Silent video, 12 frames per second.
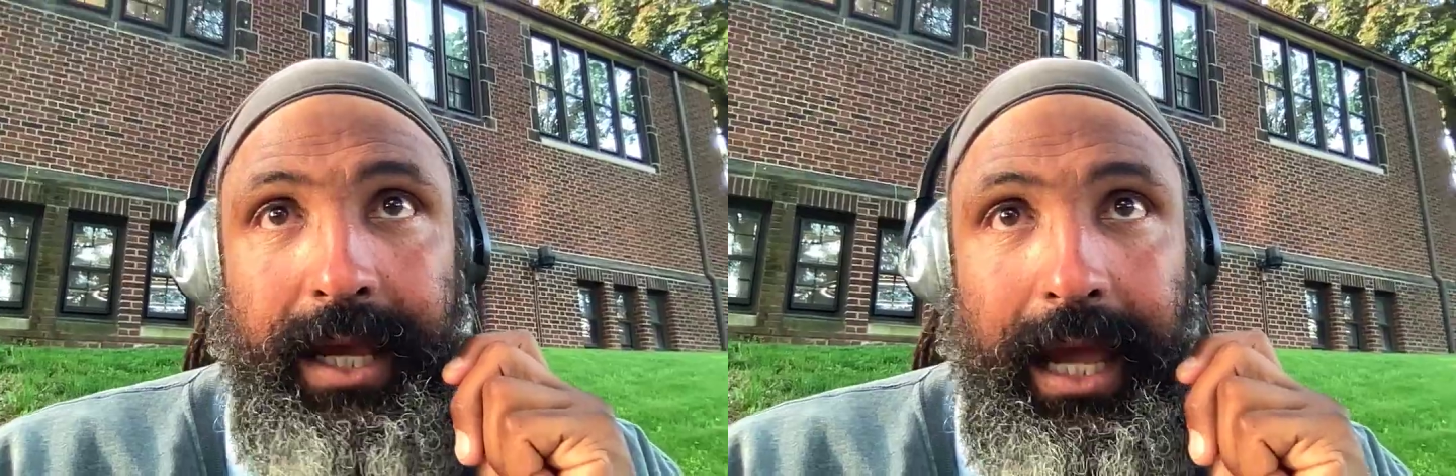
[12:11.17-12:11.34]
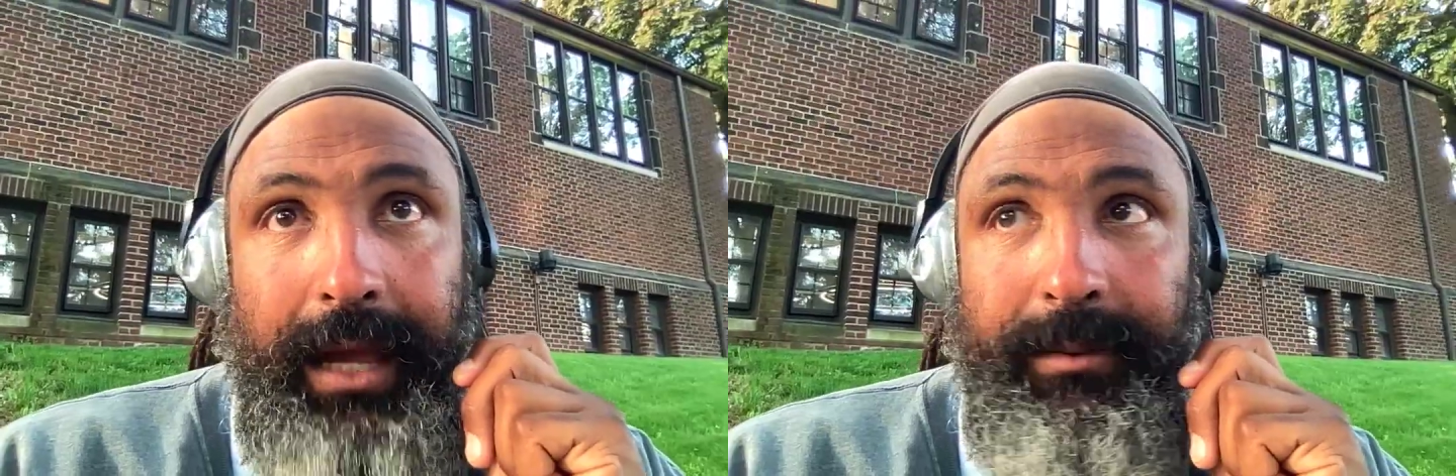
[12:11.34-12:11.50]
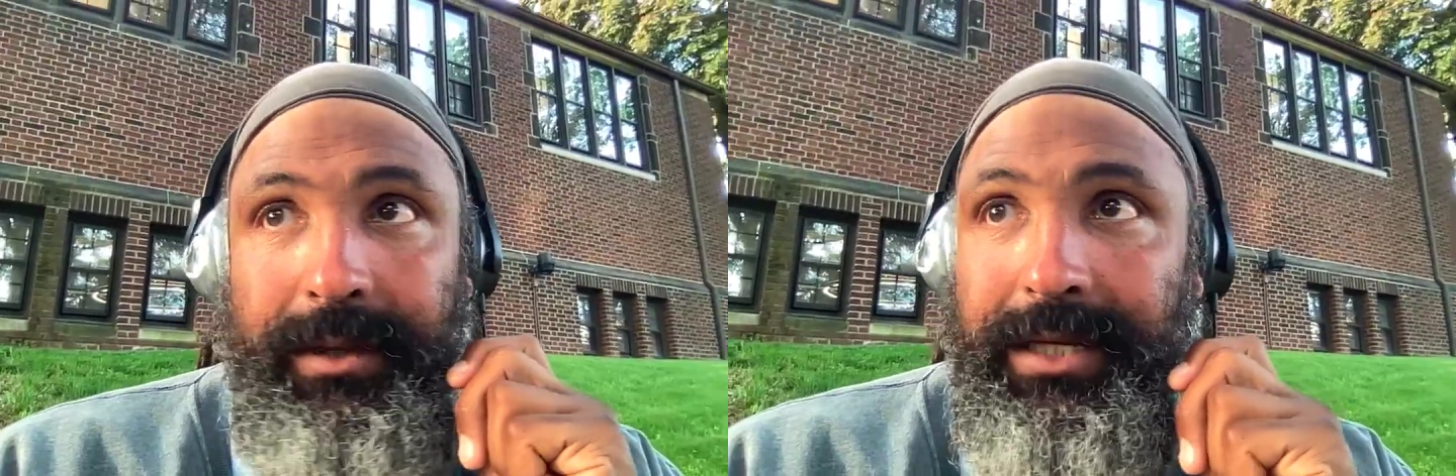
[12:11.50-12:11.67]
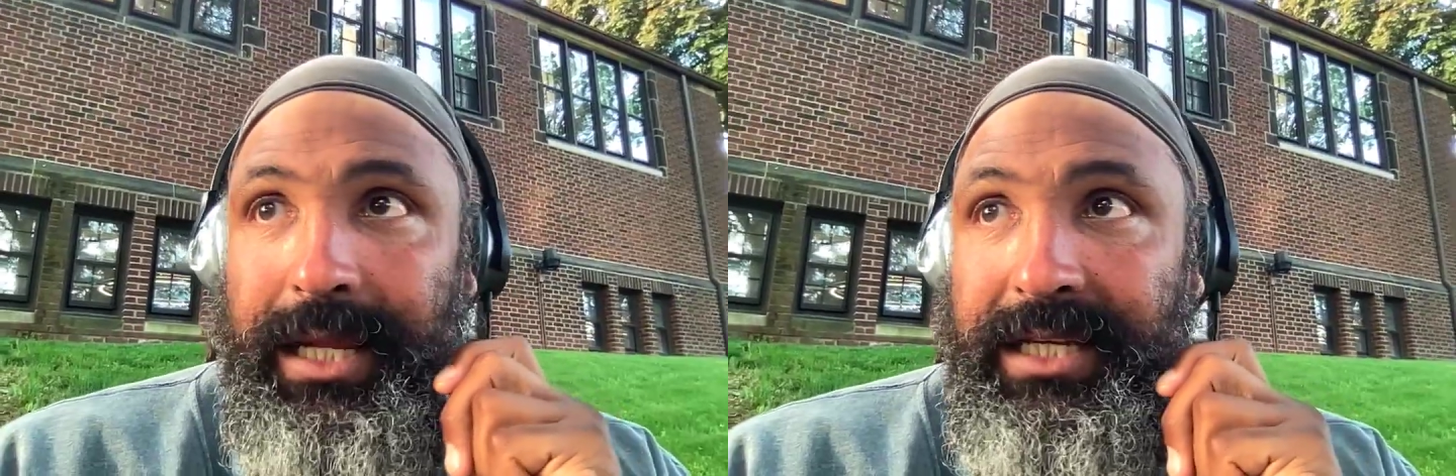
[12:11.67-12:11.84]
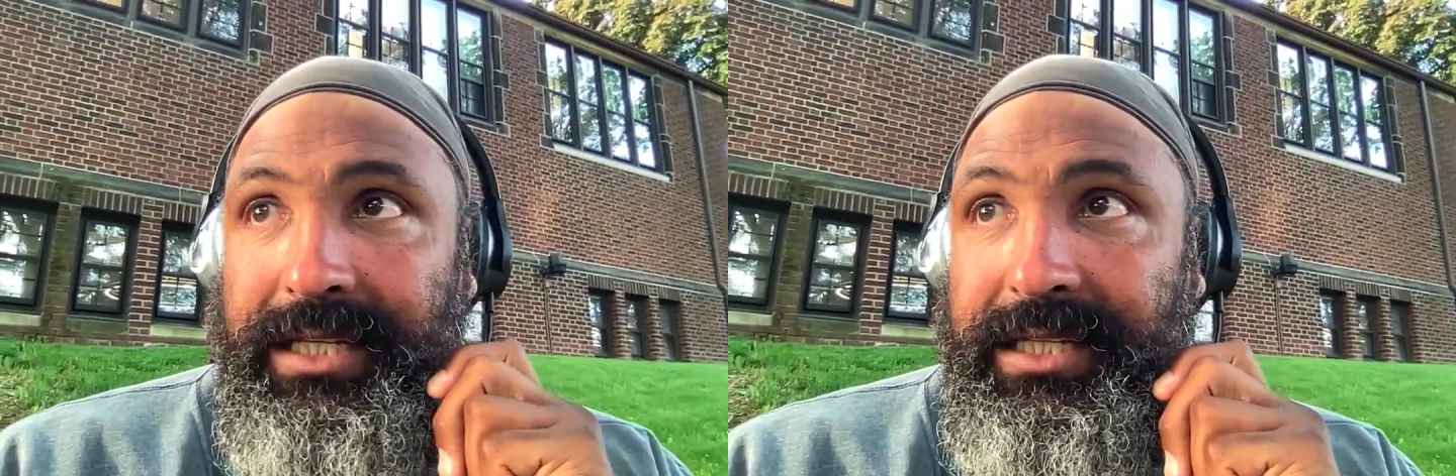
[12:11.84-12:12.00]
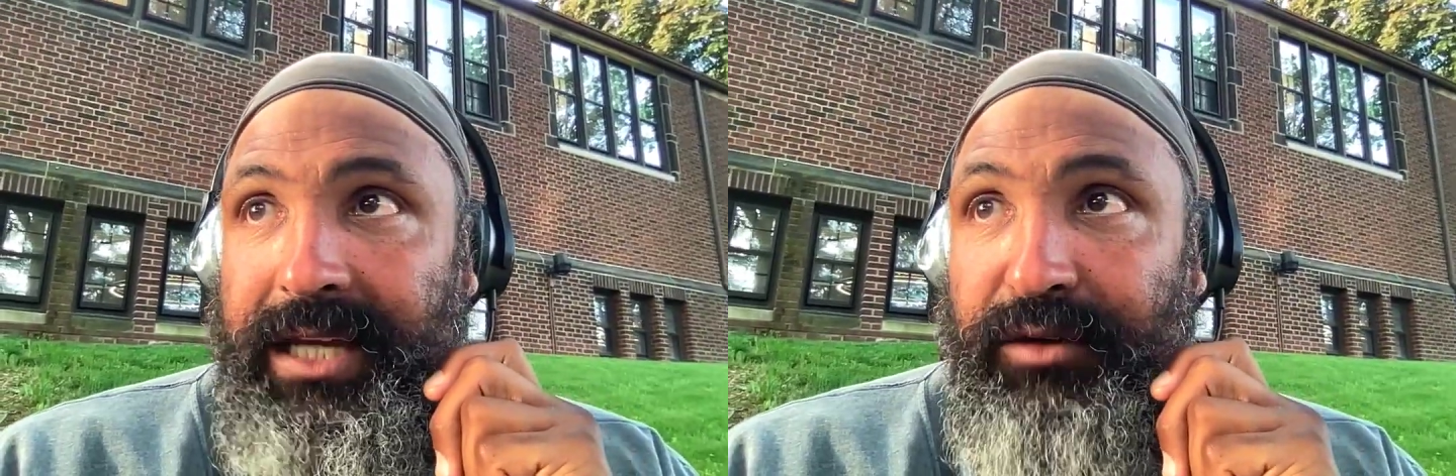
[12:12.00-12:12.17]
I mean, not
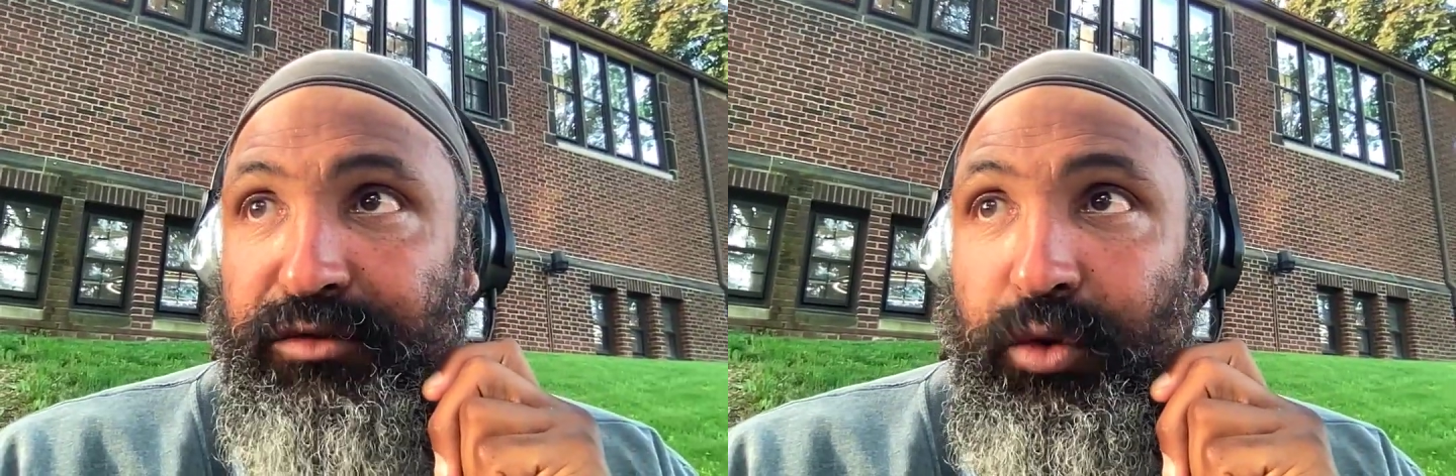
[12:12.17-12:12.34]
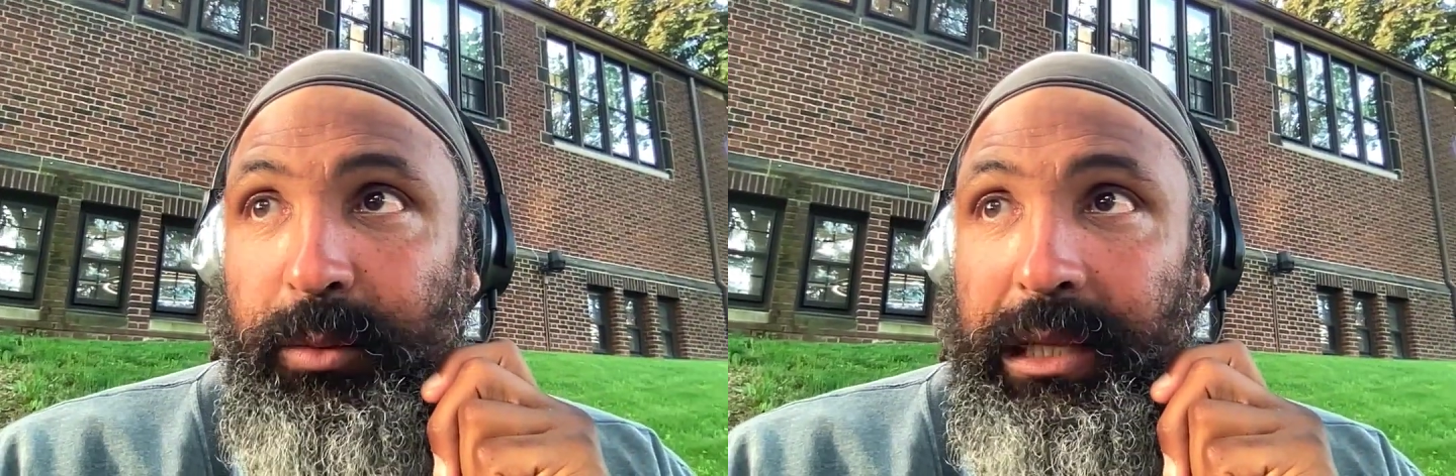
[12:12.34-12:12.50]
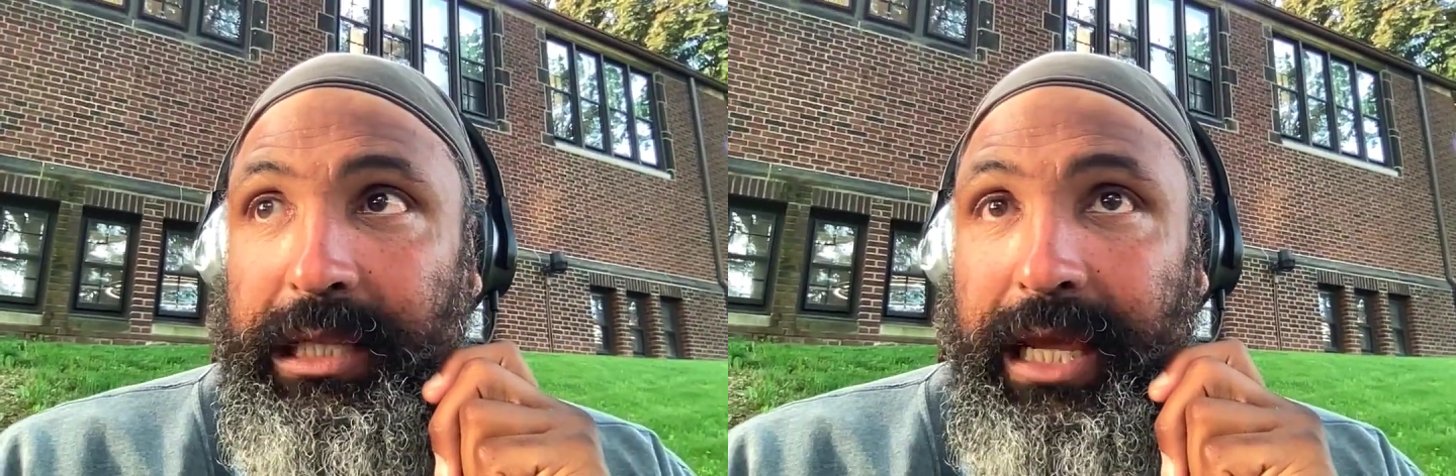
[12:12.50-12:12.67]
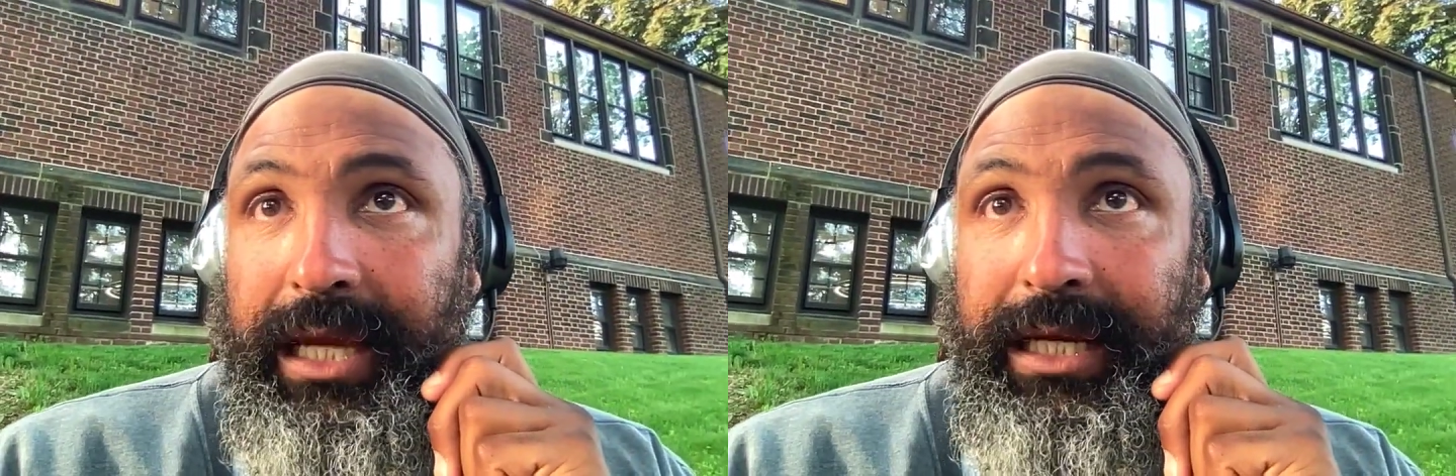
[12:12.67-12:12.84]
to sound formulaic,